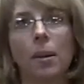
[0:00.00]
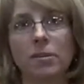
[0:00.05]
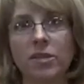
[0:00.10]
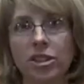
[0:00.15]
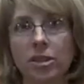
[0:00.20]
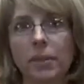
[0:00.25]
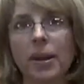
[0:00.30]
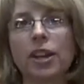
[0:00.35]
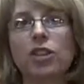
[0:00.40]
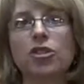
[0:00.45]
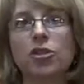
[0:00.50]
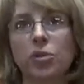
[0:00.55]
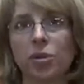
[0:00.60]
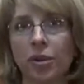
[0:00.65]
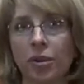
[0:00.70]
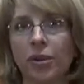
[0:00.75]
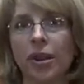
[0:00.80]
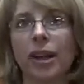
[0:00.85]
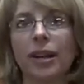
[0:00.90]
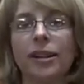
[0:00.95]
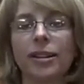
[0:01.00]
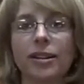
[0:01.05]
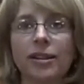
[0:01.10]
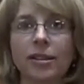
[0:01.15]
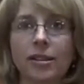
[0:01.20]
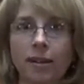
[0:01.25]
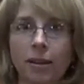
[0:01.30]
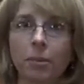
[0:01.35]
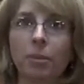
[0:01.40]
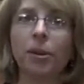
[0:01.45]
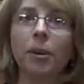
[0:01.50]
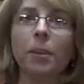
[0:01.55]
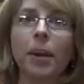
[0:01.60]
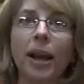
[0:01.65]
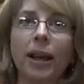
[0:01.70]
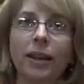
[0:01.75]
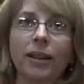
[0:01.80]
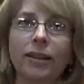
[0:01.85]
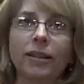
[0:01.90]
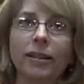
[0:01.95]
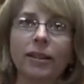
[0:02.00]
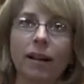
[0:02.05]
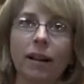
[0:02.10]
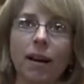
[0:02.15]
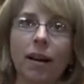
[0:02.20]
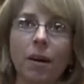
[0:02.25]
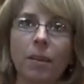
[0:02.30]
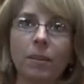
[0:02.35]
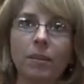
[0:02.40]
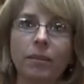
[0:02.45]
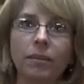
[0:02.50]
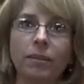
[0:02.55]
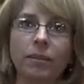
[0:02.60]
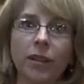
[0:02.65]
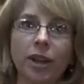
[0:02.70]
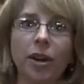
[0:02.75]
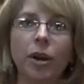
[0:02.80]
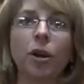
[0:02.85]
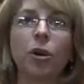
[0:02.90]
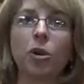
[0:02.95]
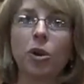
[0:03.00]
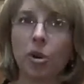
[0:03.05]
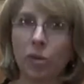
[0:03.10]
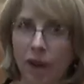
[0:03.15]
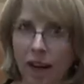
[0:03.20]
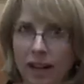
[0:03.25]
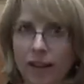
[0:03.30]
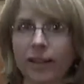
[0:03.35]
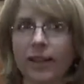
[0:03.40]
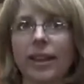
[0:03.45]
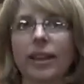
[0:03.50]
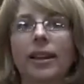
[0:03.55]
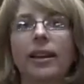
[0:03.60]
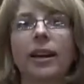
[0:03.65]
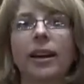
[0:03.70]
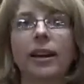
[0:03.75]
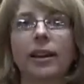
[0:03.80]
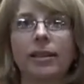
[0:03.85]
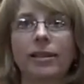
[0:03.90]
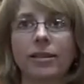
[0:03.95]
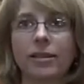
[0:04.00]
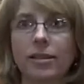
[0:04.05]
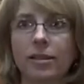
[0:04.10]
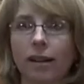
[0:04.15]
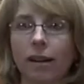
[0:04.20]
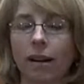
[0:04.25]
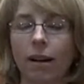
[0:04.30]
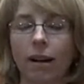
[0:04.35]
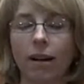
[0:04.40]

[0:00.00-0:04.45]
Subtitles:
to make sure that it's implemented correctly and